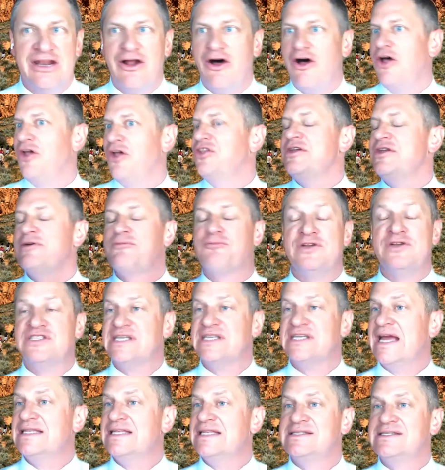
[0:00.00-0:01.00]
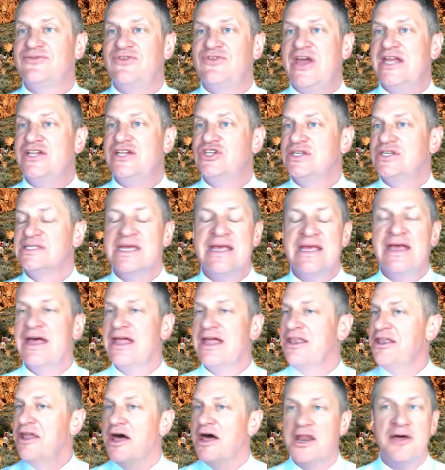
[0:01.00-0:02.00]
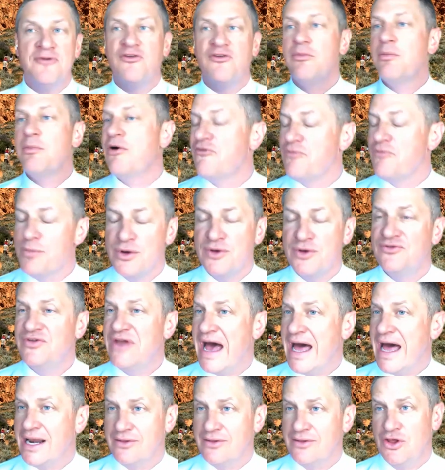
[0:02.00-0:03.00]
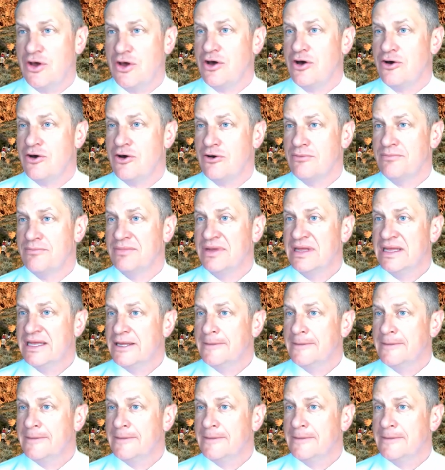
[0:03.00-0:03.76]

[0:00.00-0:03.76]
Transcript: in all different sides of ages. None of them have moved out of the home.